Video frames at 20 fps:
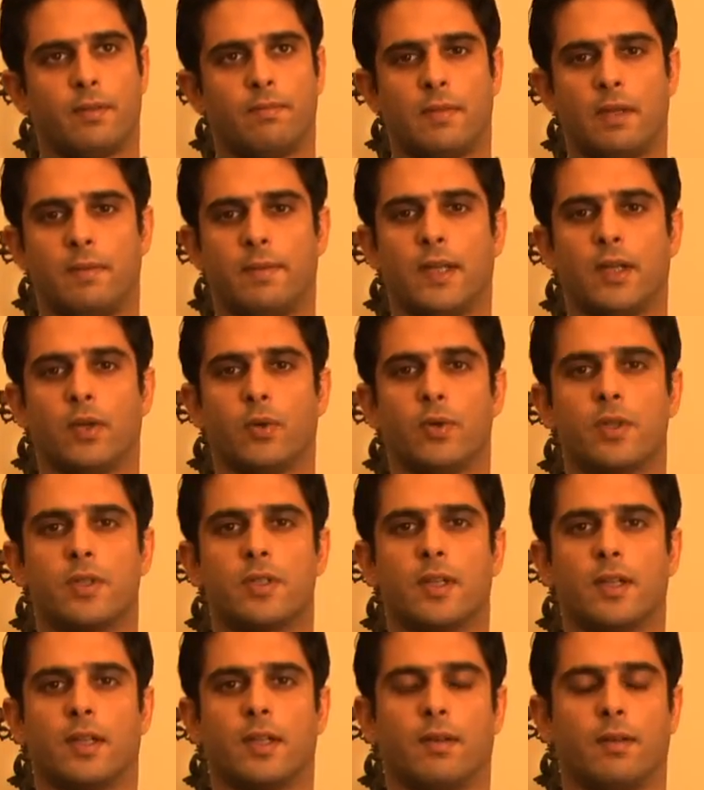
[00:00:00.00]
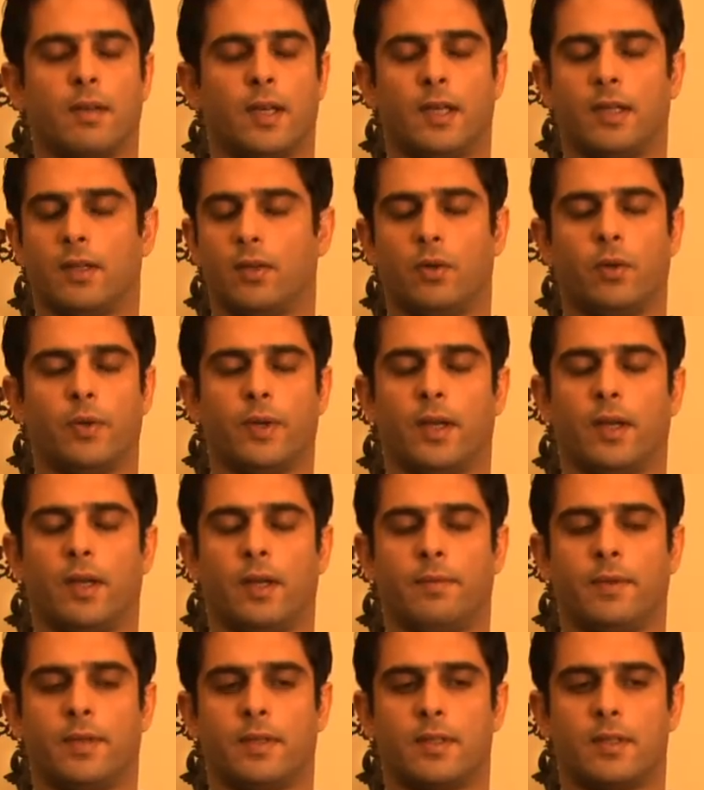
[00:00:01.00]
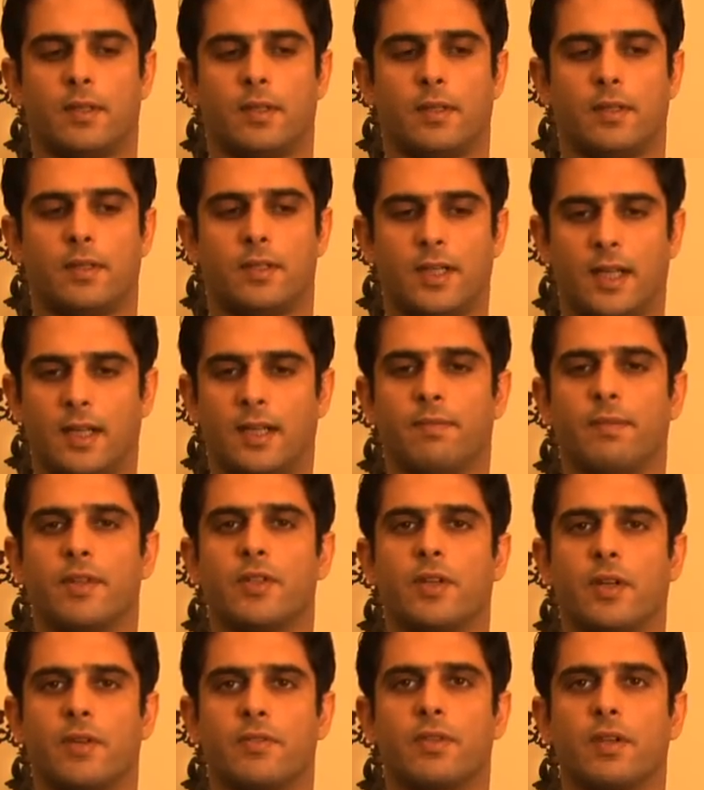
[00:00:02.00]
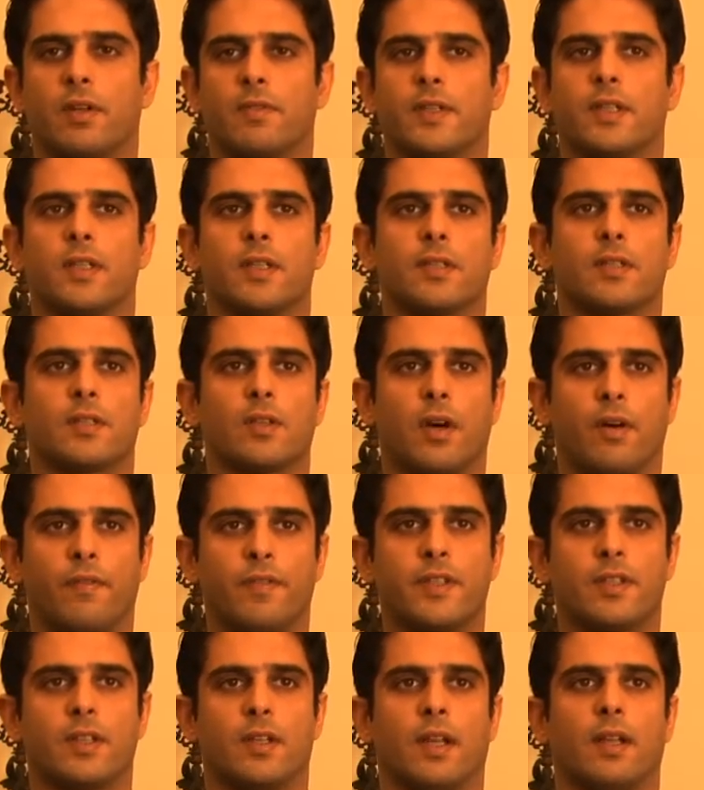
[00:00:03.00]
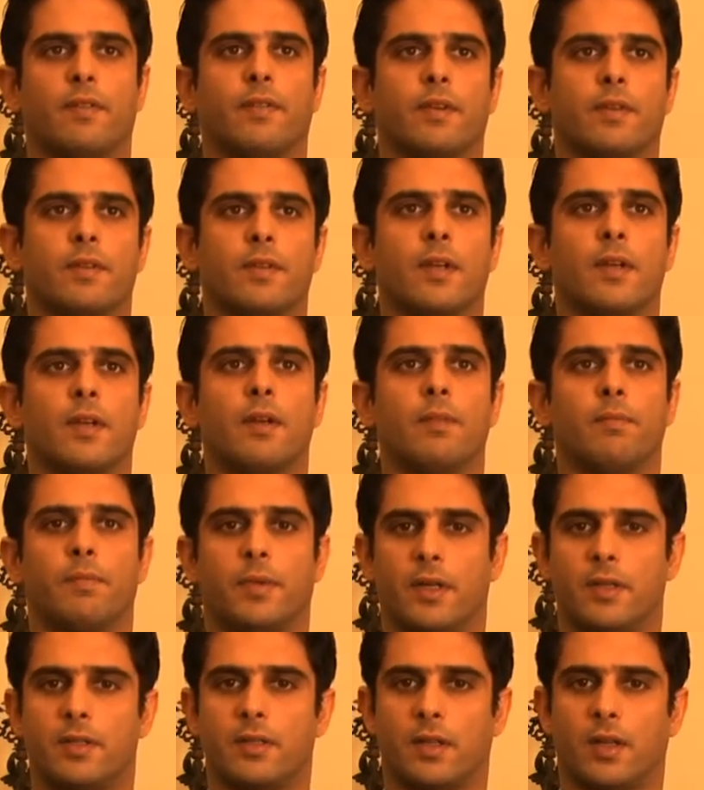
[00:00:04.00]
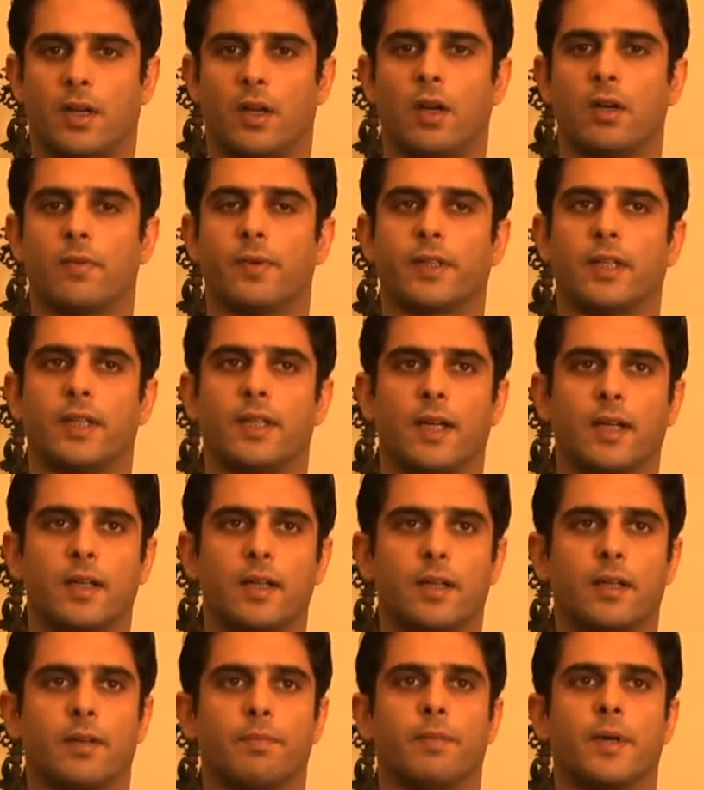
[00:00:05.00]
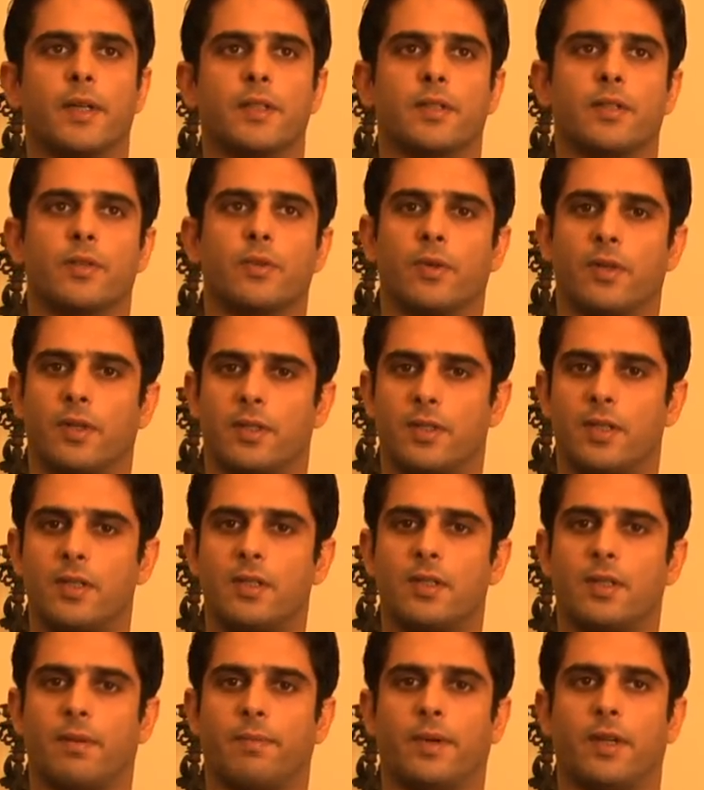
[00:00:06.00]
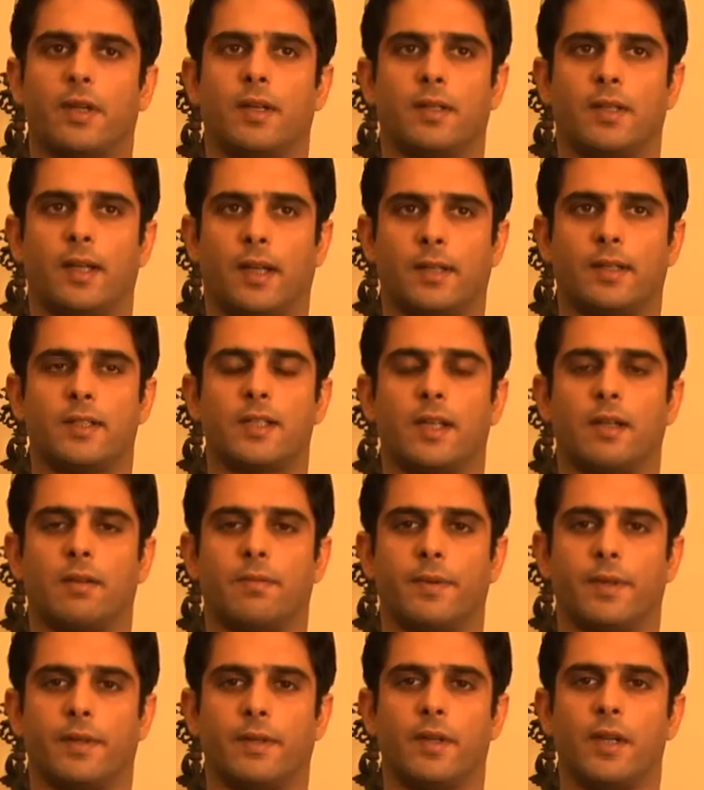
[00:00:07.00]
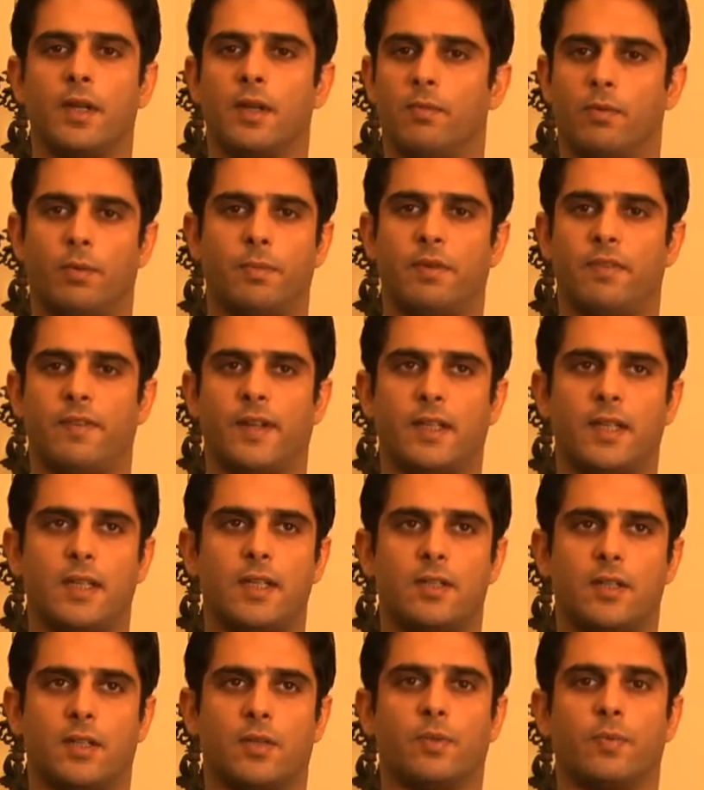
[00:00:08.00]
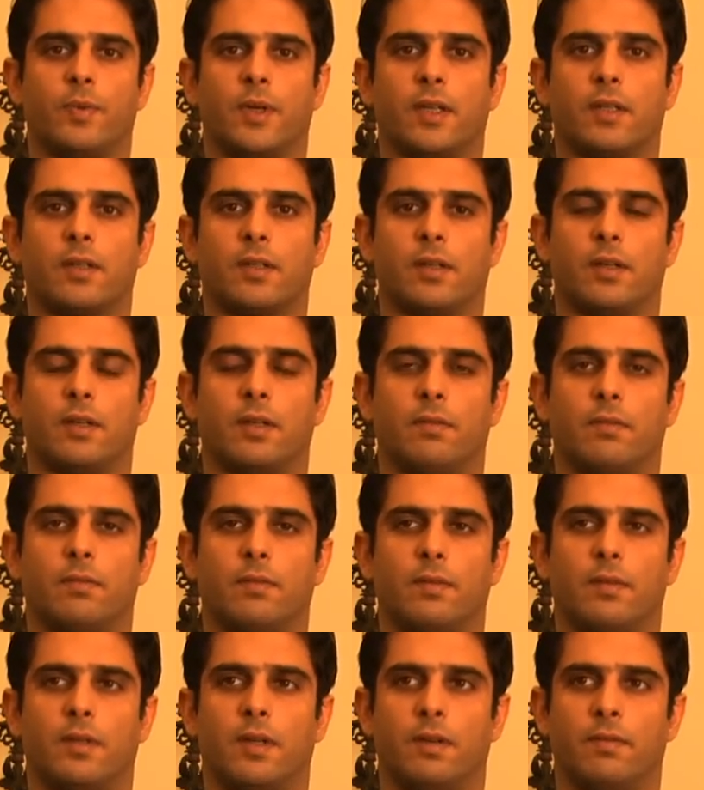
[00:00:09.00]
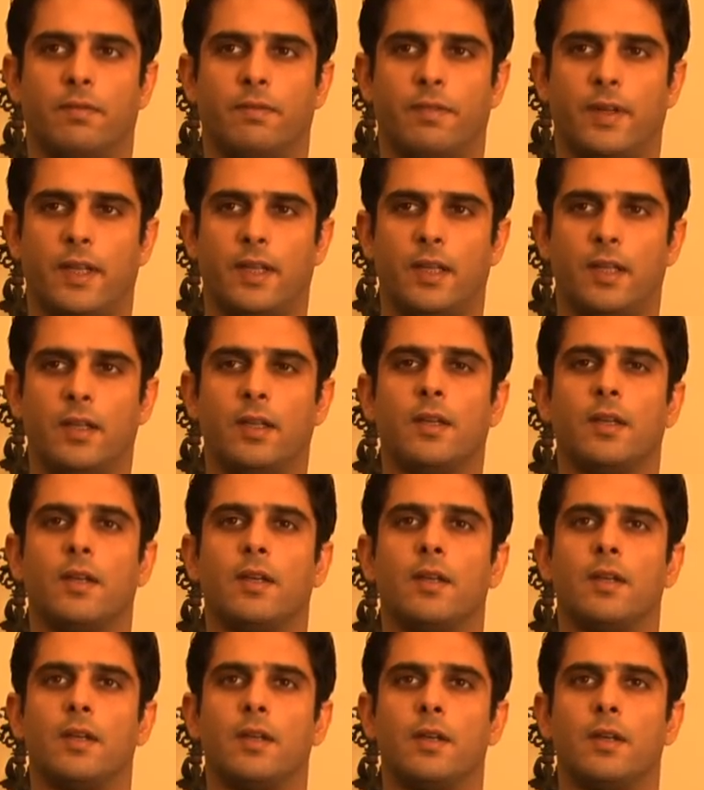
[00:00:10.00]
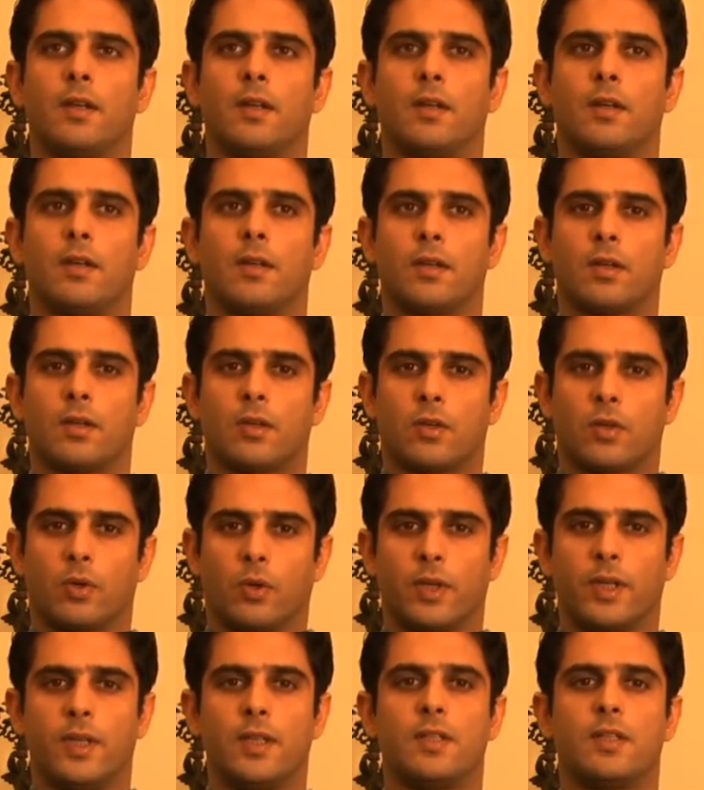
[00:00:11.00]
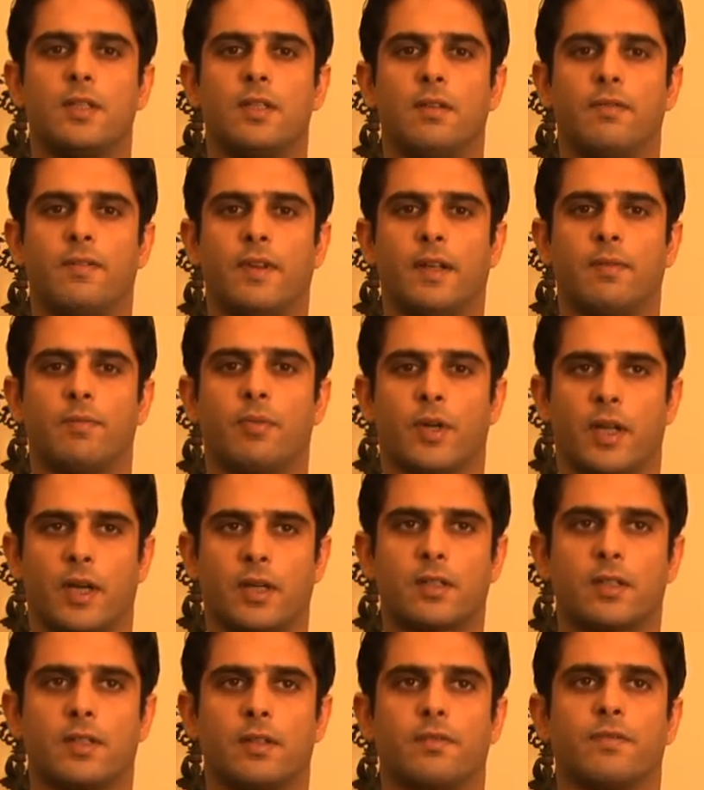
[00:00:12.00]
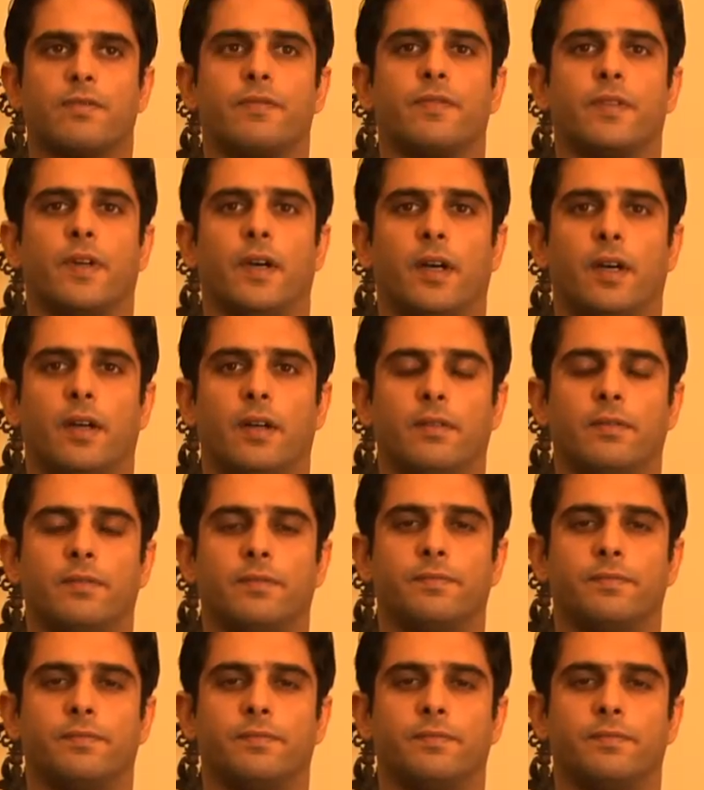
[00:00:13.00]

Maybe an O S T, an O A, I mean, State Administrative Services officer level person along with a younger person to assist the, that gentleman would be fantastic to work uh, a very cohesive and productive uh,